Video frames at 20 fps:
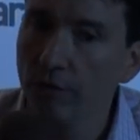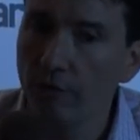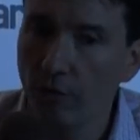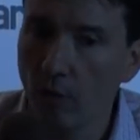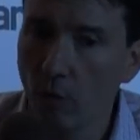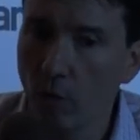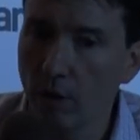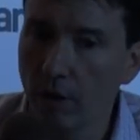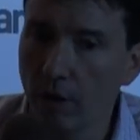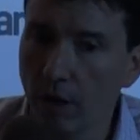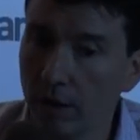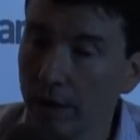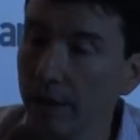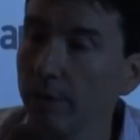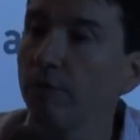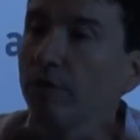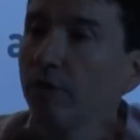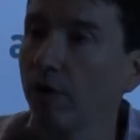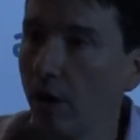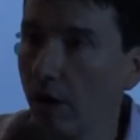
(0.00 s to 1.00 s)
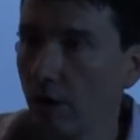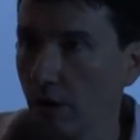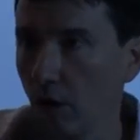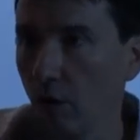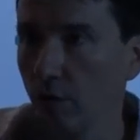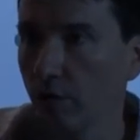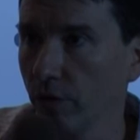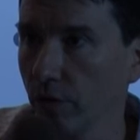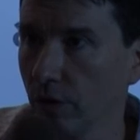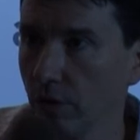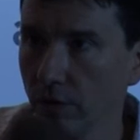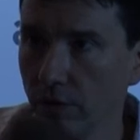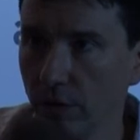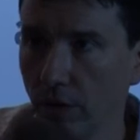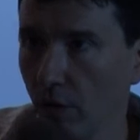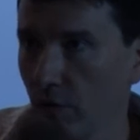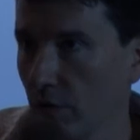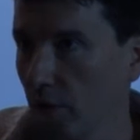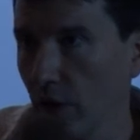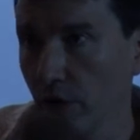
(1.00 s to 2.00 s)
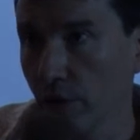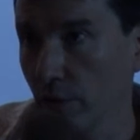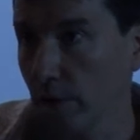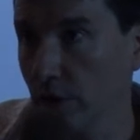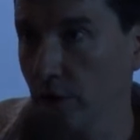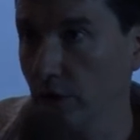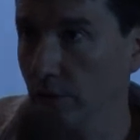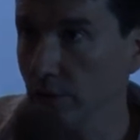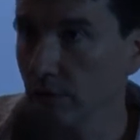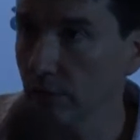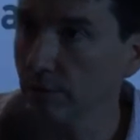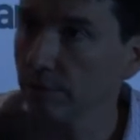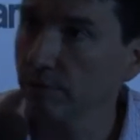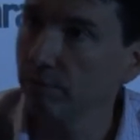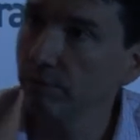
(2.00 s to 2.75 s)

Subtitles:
for a leapfrog over other regions.